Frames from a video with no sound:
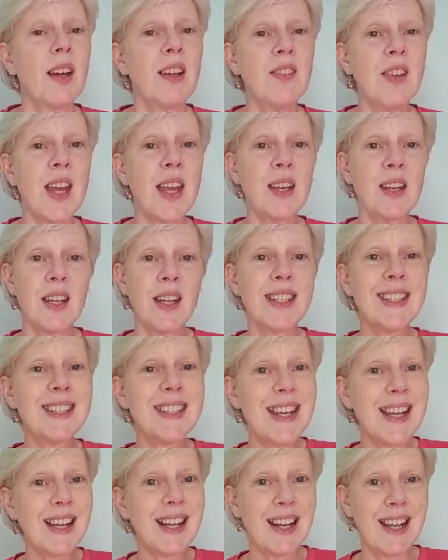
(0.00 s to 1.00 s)
And then a
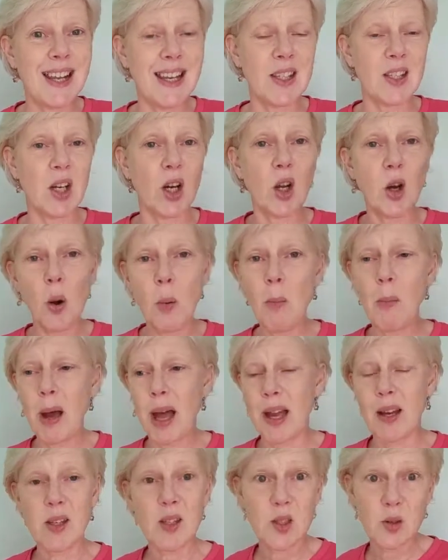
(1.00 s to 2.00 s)
day later, come
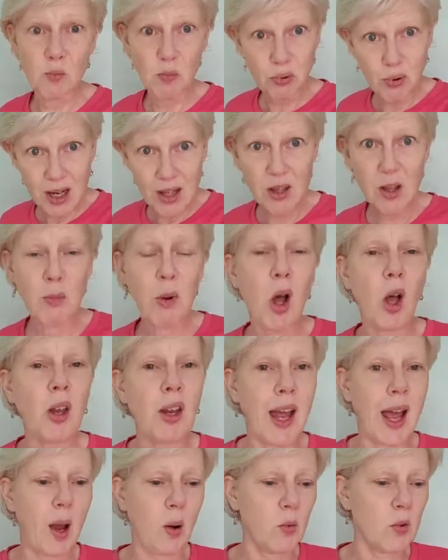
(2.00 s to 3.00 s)
back, spread them
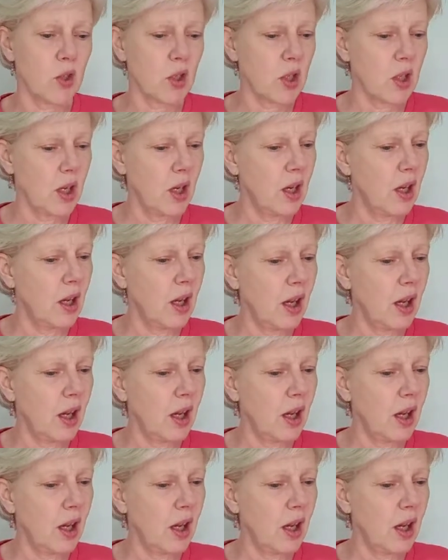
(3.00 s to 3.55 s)
all out.